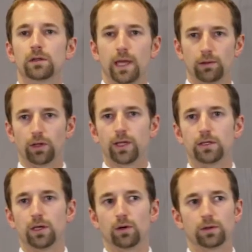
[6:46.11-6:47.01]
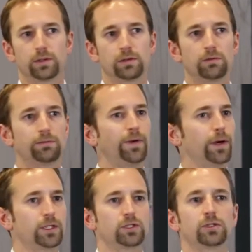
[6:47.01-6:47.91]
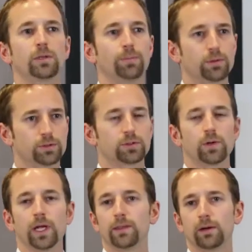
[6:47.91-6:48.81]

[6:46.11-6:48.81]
they look at yield. Very simple screen.